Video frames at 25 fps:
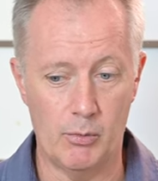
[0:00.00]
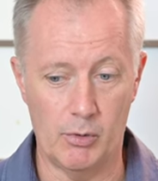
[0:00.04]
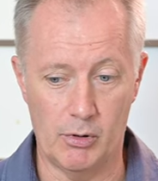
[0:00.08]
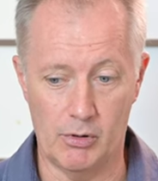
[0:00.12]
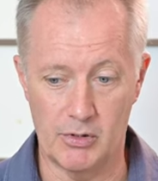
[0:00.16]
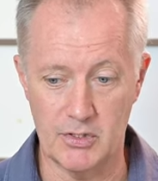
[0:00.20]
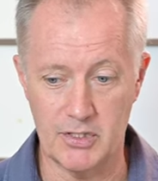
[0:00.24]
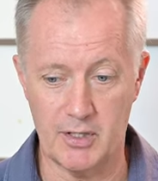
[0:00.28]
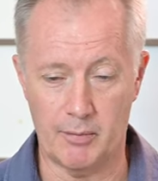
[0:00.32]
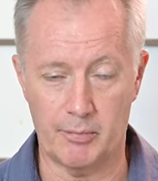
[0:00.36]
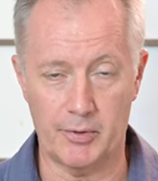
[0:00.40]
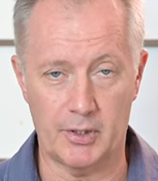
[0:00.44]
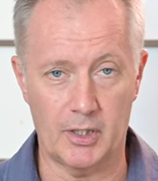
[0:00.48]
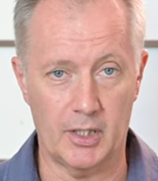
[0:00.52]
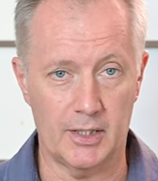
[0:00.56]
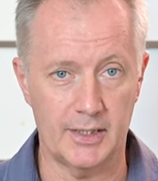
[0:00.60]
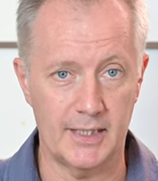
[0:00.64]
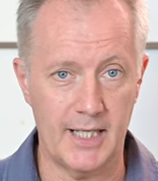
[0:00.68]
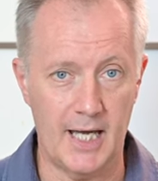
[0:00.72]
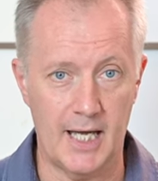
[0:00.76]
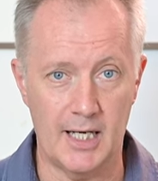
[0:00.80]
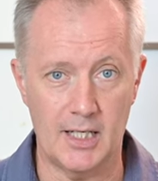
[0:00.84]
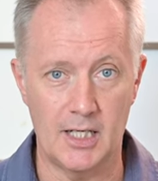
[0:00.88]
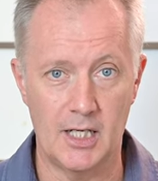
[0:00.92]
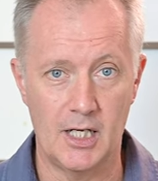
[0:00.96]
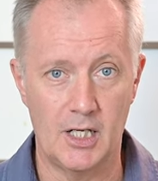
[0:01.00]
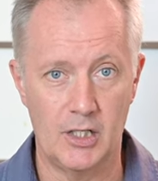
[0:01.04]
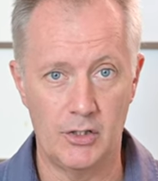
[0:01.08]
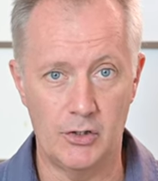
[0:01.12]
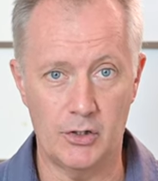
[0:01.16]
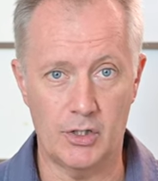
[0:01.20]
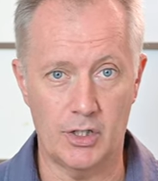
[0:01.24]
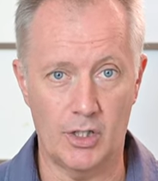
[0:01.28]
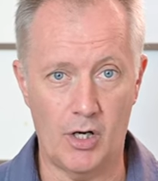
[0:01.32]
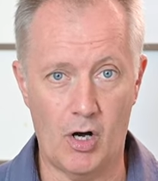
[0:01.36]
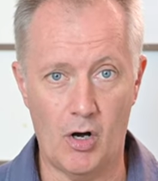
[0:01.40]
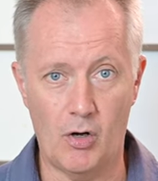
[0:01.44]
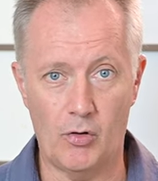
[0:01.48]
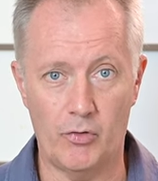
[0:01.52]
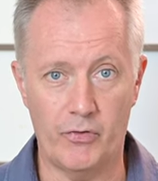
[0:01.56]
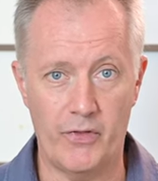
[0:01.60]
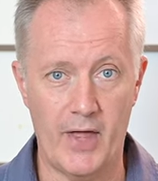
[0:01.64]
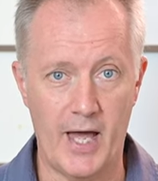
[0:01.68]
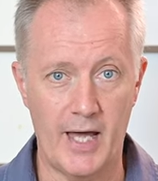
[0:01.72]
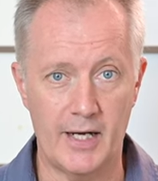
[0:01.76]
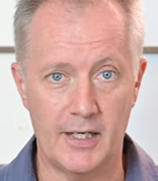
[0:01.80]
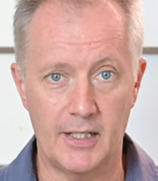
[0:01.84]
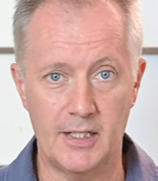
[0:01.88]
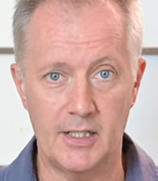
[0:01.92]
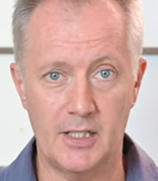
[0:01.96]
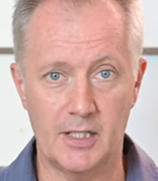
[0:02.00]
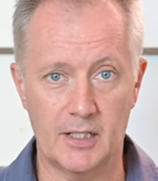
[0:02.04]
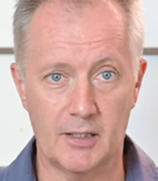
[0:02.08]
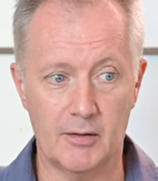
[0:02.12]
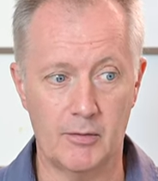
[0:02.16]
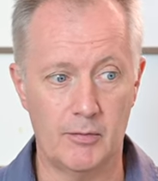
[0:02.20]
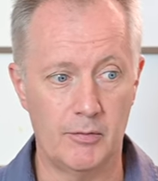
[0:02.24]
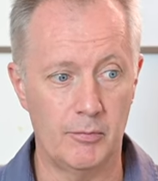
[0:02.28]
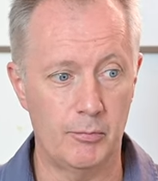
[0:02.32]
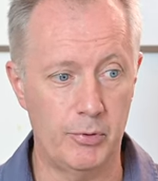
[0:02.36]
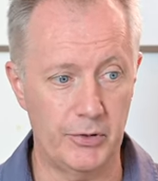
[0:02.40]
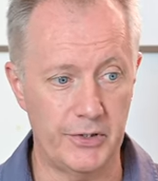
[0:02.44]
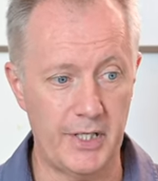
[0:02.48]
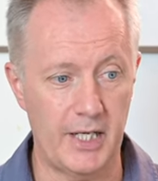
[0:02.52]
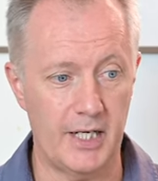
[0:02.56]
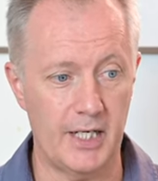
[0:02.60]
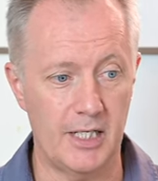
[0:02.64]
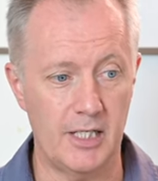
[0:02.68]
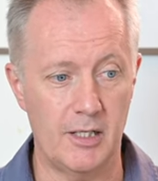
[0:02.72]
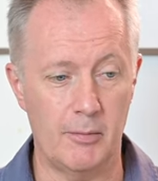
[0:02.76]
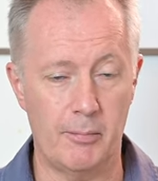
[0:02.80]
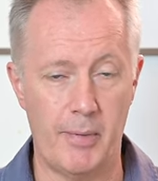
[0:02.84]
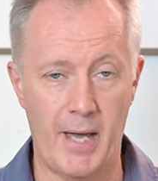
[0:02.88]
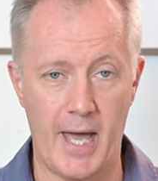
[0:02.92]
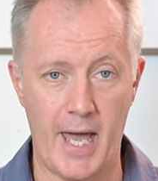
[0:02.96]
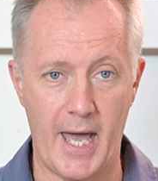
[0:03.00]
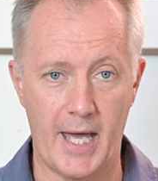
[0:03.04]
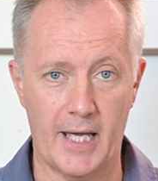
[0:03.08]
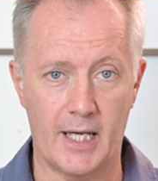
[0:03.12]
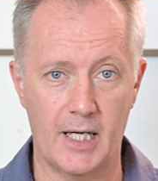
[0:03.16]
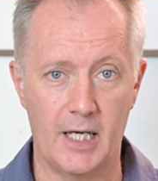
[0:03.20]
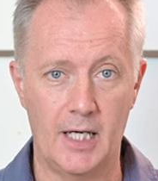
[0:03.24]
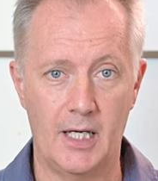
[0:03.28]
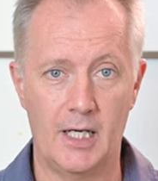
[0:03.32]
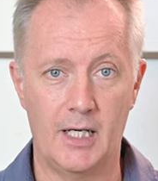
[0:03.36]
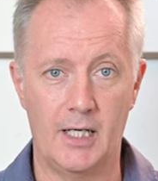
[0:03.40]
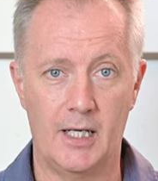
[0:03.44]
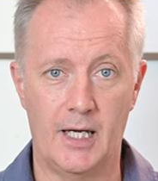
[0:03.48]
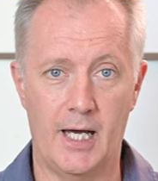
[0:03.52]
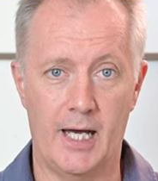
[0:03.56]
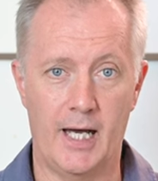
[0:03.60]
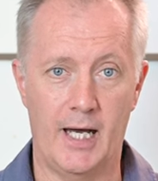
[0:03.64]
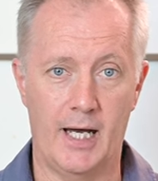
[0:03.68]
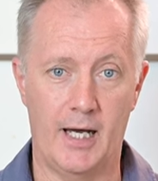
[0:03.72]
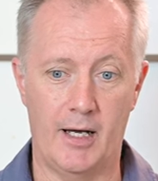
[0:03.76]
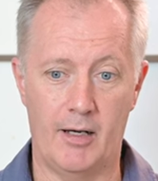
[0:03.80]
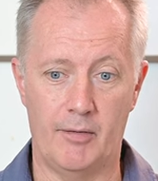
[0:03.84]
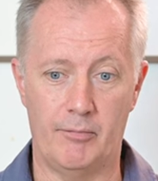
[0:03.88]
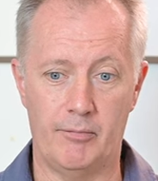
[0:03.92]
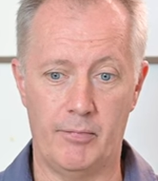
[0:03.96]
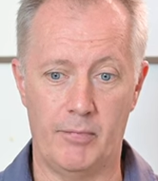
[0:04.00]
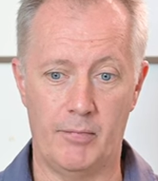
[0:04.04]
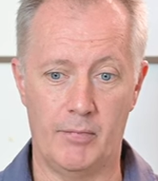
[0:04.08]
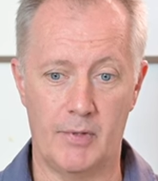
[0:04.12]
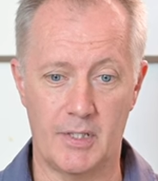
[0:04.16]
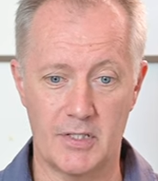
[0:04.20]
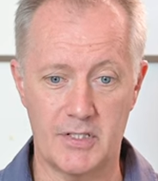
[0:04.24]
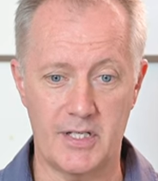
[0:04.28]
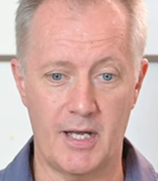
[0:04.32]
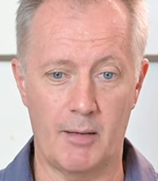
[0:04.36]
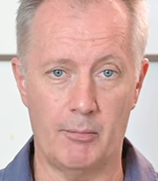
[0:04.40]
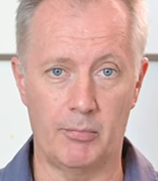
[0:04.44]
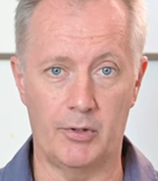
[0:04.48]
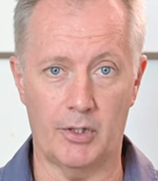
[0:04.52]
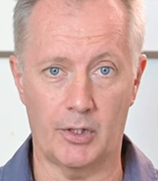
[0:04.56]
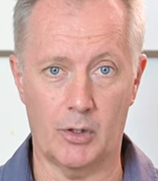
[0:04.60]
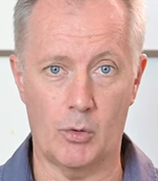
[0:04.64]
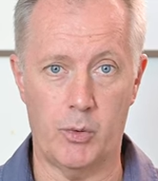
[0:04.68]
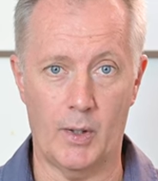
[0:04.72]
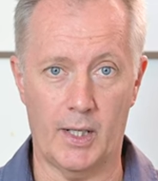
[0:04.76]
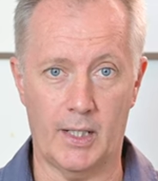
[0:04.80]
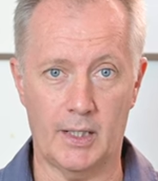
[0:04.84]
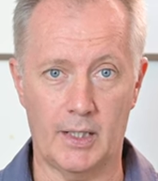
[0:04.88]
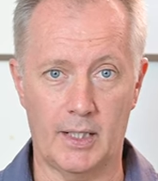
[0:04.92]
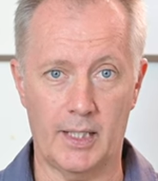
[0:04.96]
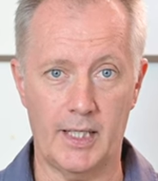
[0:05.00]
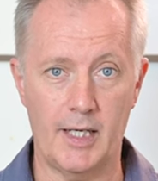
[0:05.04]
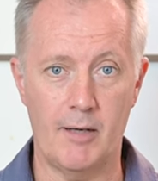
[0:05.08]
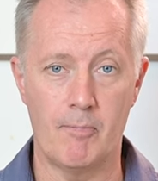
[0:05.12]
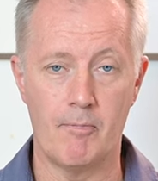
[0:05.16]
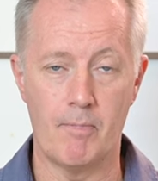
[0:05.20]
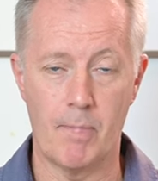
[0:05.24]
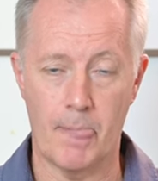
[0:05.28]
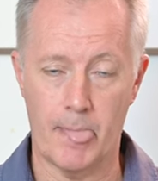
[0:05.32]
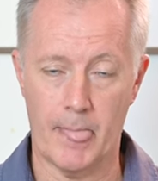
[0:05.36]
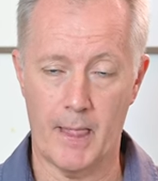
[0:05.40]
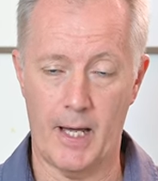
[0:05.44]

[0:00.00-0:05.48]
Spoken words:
Whereas something like that, you can hold that in your, put that in your bag, assemble it quickly,